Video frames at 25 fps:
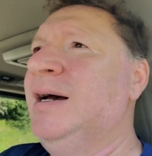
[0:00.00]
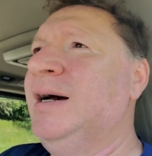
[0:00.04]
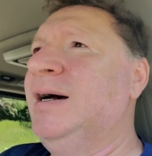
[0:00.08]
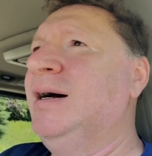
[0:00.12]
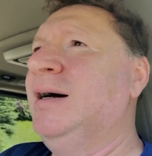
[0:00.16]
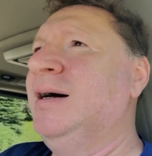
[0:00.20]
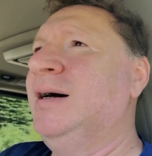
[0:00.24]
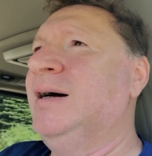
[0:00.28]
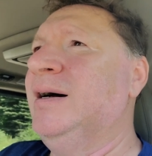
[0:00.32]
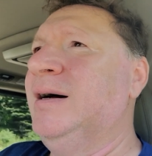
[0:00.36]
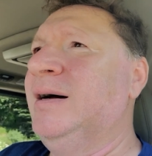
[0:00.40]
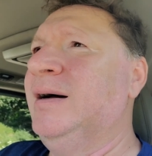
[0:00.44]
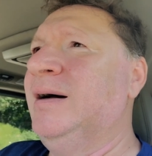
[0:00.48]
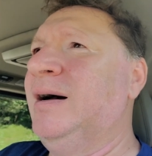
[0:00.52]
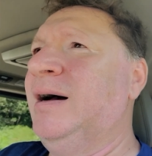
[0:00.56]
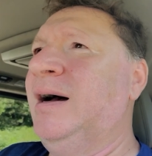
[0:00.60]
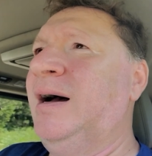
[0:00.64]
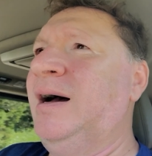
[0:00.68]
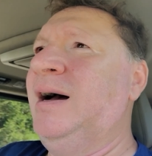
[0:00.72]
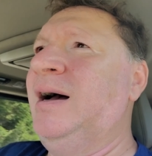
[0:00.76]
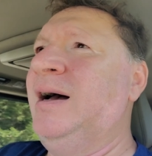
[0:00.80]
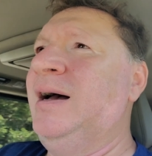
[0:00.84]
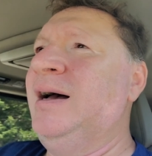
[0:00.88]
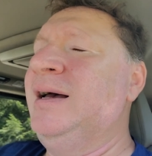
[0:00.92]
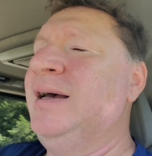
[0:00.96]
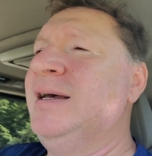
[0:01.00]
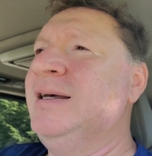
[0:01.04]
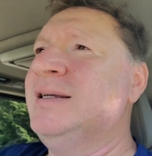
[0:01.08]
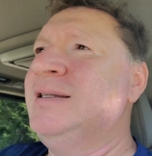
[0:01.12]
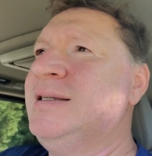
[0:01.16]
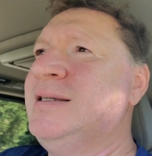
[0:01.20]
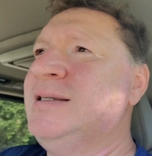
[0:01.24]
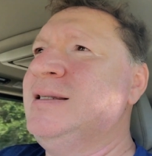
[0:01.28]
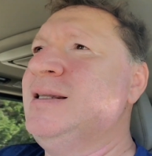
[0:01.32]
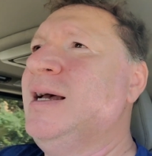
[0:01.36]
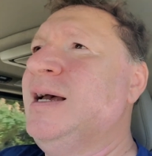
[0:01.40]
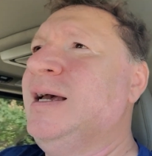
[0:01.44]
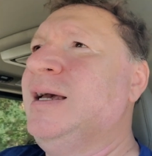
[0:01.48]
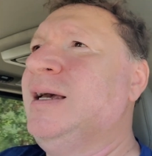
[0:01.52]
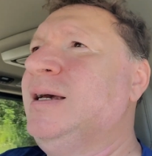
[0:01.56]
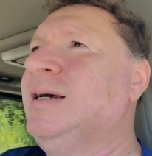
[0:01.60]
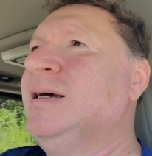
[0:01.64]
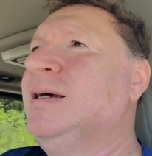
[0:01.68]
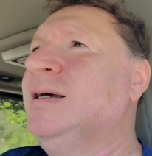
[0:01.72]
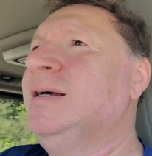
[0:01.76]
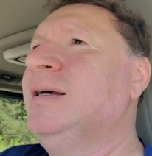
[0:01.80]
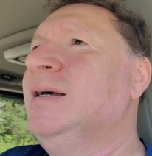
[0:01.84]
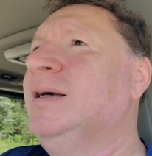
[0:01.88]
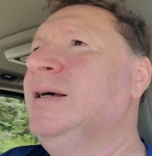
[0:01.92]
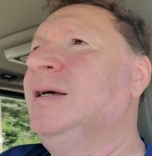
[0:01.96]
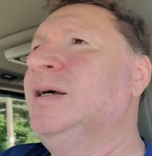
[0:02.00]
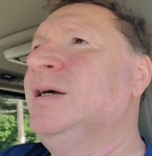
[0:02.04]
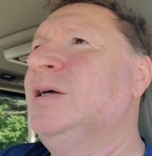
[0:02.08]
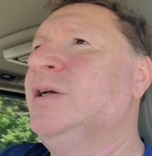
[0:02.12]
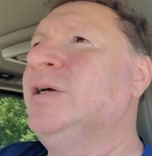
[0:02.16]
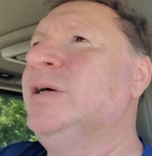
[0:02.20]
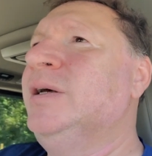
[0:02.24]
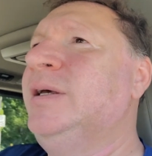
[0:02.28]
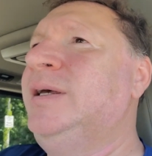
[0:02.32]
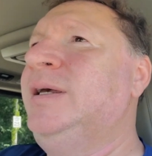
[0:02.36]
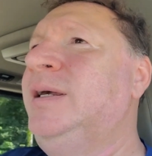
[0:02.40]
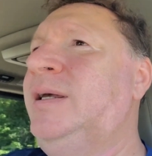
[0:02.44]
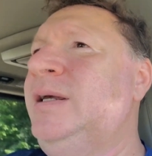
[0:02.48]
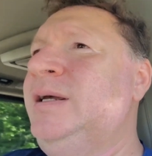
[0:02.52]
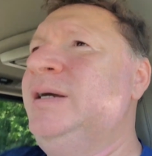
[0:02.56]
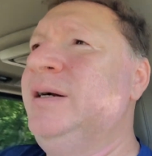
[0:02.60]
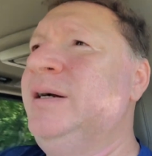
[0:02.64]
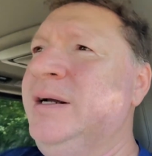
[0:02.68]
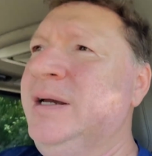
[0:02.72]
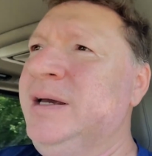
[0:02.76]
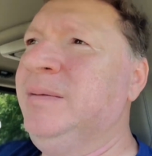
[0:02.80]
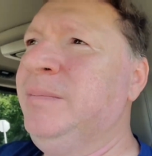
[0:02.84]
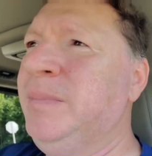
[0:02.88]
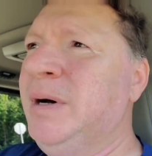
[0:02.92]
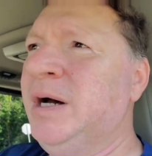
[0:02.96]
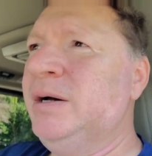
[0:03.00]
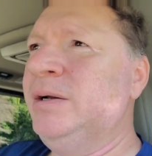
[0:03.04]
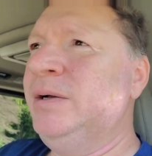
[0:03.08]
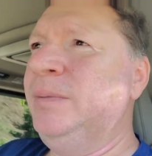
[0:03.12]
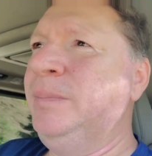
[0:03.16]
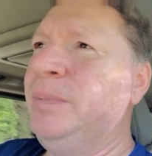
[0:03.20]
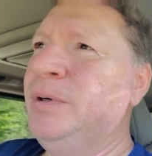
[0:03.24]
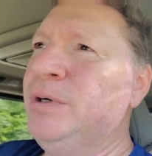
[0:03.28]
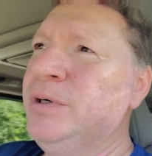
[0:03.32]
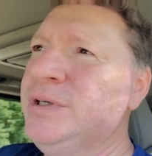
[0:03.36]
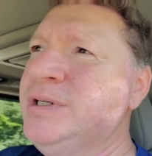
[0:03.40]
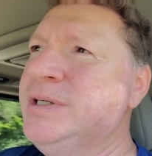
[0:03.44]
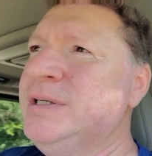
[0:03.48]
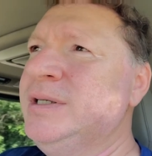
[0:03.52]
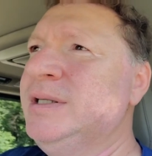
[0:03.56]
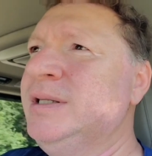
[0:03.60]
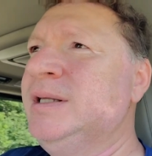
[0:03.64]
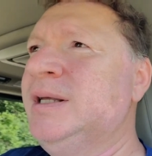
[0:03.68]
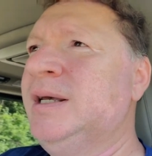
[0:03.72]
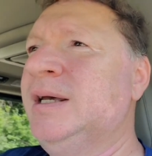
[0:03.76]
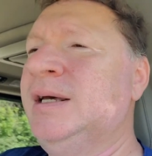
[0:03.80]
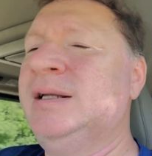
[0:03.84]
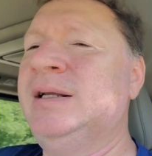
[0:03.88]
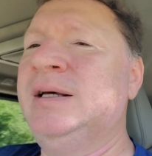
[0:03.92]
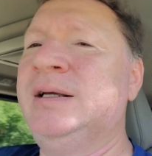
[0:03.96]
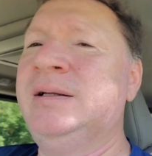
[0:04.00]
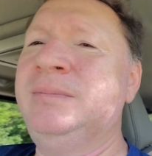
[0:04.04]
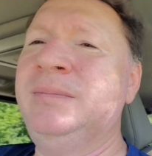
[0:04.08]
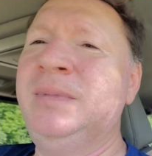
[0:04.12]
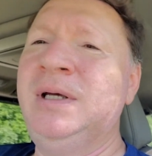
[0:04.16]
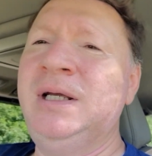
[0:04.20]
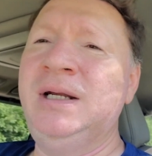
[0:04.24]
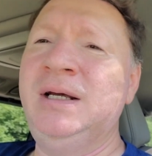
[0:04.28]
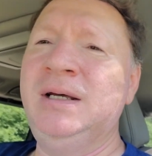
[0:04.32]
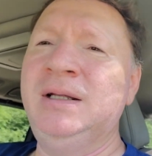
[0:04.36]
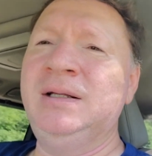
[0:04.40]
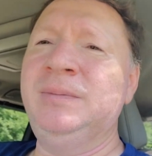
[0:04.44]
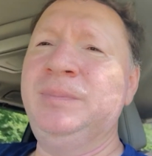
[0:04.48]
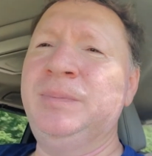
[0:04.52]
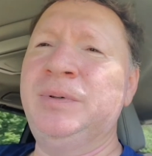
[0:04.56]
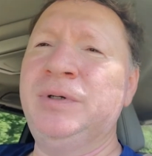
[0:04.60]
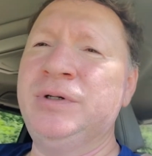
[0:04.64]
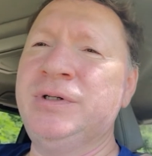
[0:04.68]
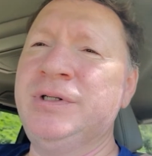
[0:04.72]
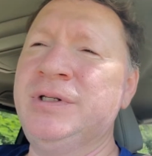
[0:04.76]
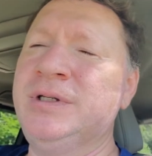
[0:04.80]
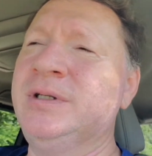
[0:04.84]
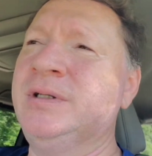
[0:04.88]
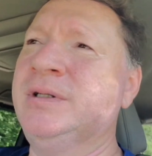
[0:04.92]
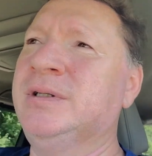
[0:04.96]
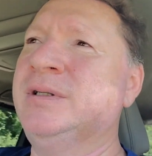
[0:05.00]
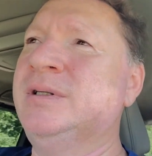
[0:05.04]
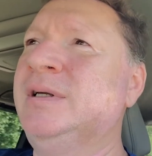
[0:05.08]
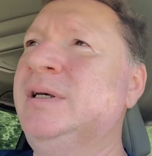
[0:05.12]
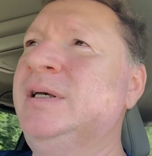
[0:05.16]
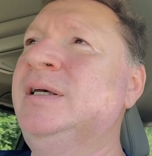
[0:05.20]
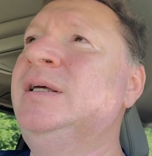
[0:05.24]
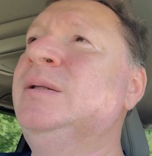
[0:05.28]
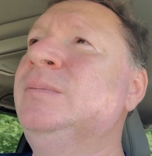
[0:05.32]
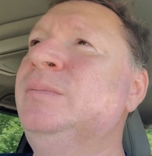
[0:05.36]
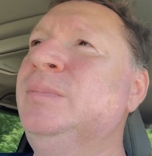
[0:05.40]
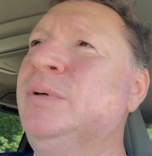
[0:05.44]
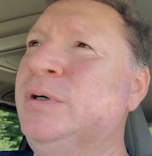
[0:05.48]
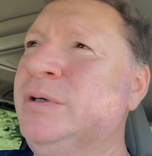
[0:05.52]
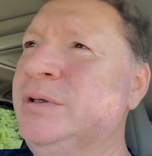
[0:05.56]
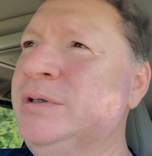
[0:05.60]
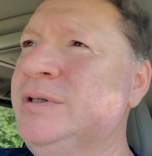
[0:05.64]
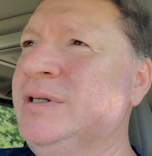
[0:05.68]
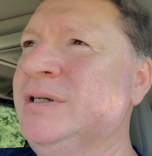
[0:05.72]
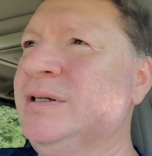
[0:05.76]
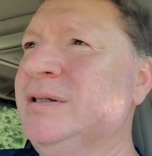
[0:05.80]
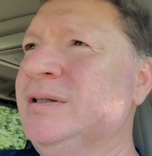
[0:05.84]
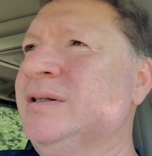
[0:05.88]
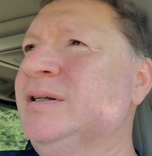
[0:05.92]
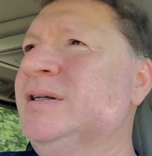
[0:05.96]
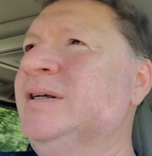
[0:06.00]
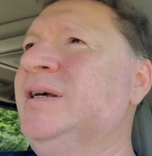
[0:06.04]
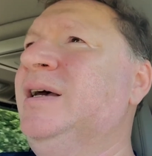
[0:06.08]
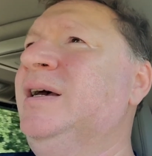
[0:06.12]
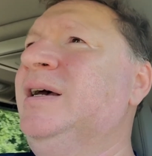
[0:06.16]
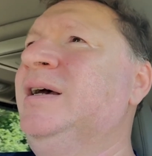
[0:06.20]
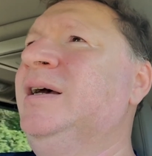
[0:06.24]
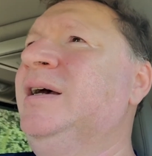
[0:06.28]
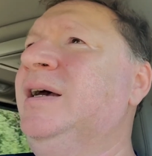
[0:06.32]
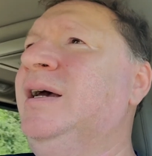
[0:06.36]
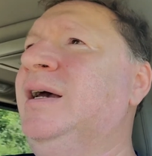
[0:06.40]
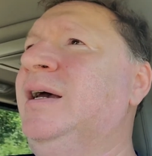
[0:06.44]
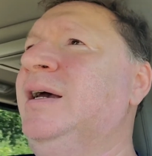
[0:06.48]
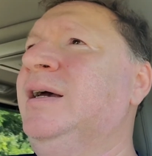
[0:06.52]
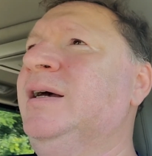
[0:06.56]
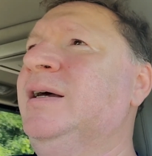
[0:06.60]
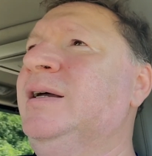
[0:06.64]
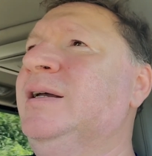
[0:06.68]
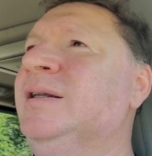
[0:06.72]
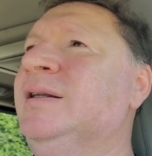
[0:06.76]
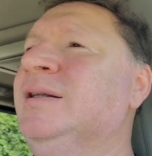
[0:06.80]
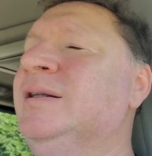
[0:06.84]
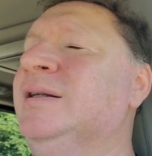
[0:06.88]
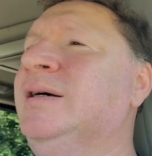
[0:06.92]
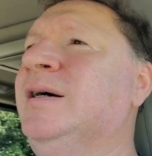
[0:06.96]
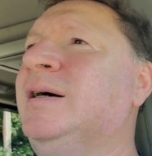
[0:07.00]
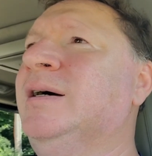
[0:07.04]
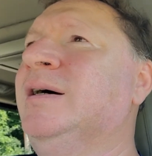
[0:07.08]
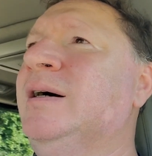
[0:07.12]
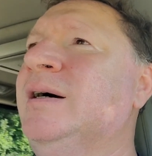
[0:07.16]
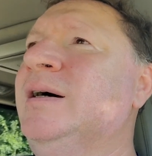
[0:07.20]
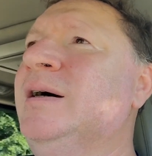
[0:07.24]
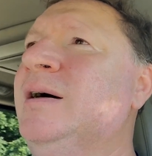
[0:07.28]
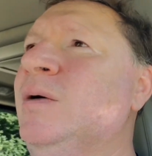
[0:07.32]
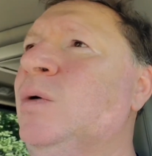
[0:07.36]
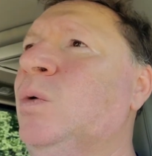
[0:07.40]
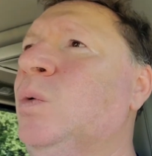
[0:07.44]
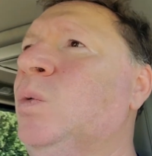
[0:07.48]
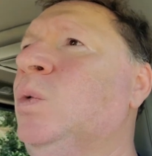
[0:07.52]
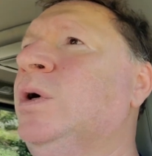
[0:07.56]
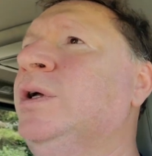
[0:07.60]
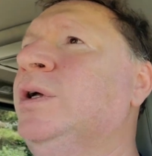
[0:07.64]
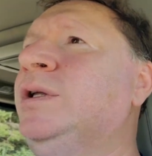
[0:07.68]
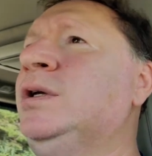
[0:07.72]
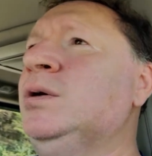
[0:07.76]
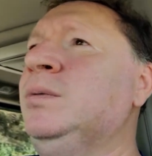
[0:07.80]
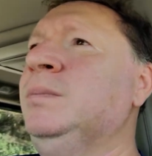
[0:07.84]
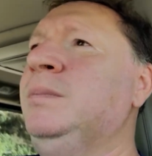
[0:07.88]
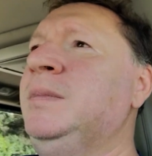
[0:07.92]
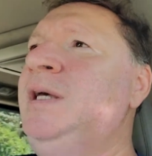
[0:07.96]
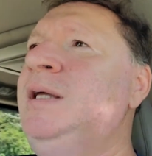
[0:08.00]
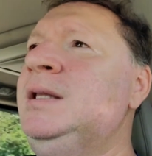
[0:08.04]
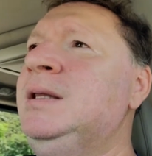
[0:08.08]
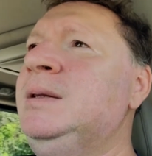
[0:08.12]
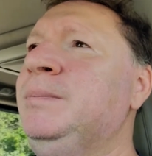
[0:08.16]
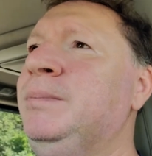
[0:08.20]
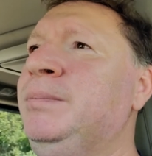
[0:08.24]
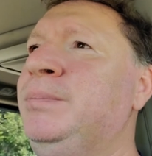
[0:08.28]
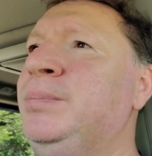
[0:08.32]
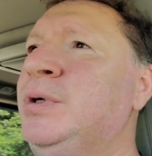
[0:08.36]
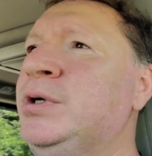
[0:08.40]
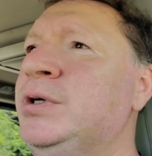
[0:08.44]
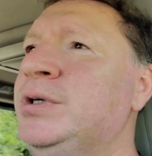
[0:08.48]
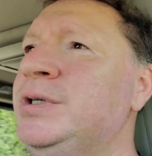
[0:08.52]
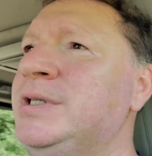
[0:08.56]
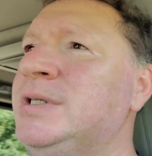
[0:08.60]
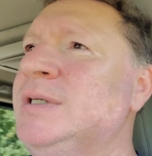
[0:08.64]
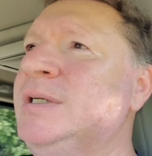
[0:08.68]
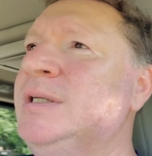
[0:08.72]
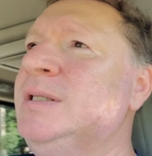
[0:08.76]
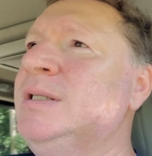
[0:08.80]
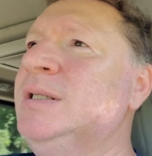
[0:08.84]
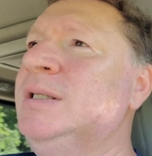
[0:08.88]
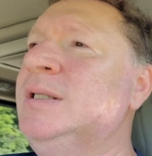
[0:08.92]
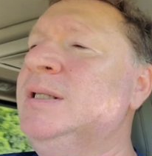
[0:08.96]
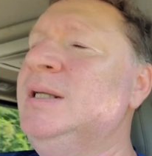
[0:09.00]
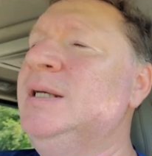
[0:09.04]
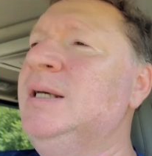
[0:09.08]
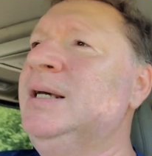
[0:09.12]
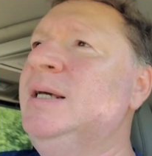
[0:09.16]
uh, uh, it's like hearing about a person and then meeting the person in person and uh, when you meet person